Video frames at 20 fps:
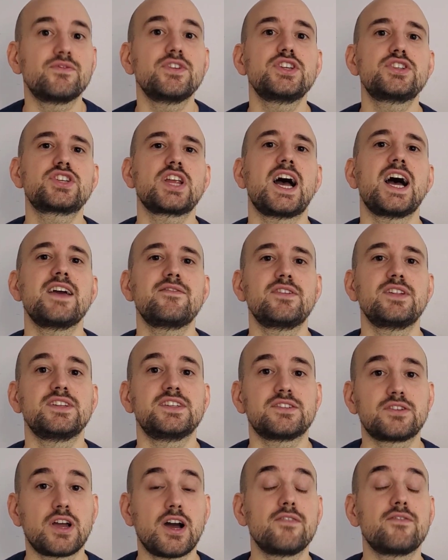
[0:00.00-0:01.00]
which I
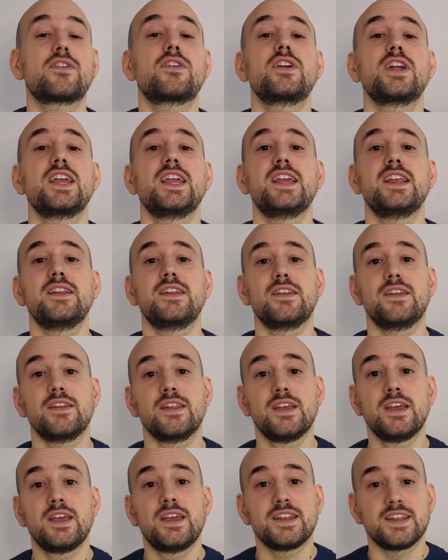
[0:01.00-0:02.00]
will cover
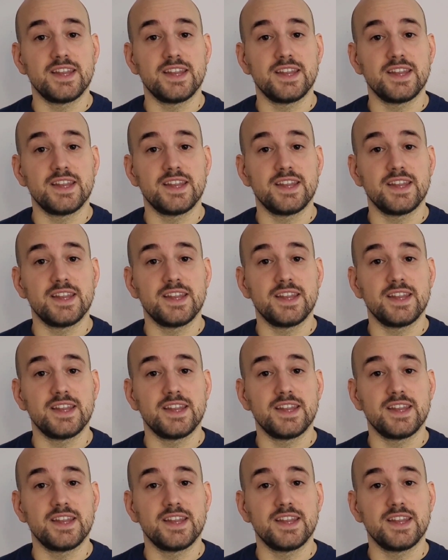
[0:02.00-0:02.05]
in